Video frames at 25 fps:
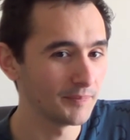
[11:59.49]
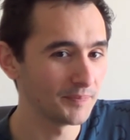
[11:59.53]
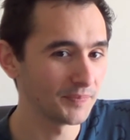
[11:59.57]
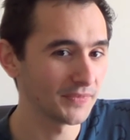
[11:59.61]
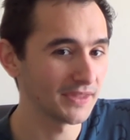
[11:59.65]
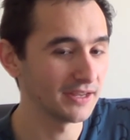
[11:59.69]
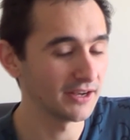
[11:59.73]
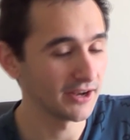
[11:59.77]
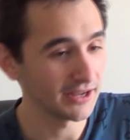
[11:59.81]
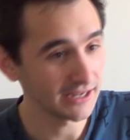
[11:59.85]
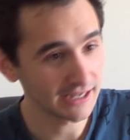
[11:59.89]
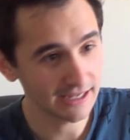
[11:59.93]

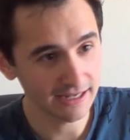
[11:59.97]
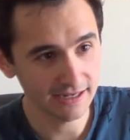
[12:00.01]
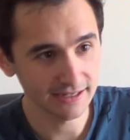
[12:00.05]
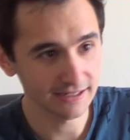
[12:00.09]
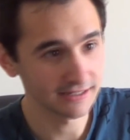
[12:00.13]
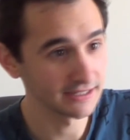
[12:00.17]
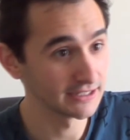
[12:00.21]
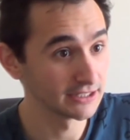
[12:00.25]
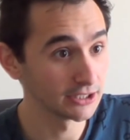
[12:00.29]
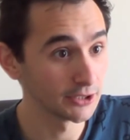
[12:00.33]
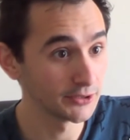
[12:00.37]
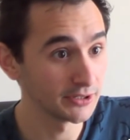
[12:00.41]
You know, he
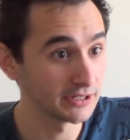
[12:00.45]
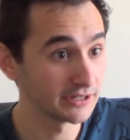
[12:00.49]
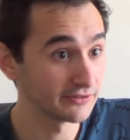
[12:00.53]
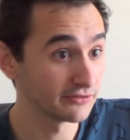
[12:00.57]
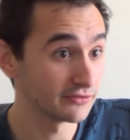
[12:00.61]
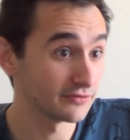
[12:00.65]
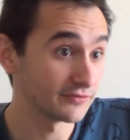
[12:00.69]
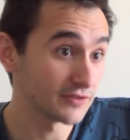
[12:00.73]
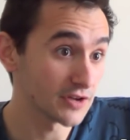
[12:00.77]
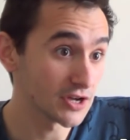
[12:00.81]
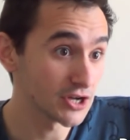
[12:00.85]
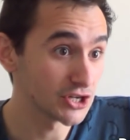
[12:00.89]
did a load of
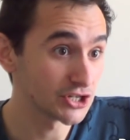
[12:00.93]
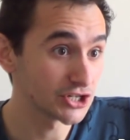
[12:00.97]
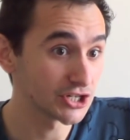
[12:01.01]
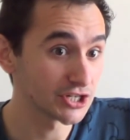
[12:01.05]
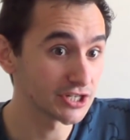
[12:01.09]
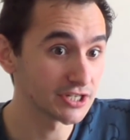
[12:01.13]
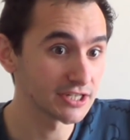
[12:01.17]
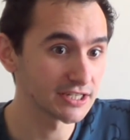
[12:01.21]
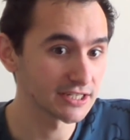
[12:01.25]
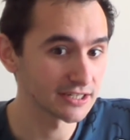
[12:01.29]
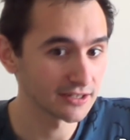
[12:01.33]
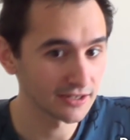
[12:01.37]
different
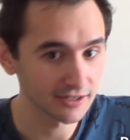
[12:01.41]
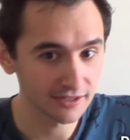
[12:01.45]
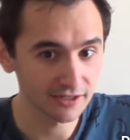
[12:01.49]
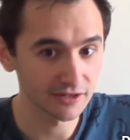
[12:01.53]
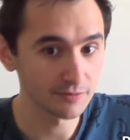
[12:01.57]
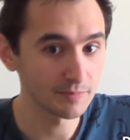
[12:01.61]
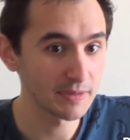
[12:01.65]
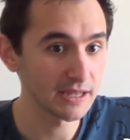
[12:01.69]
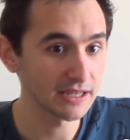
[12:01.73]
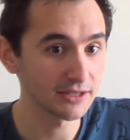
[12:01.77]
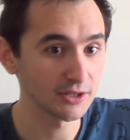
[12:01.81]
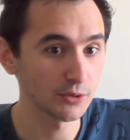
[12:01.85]
versions, and I kind
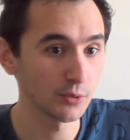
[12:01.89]
of picked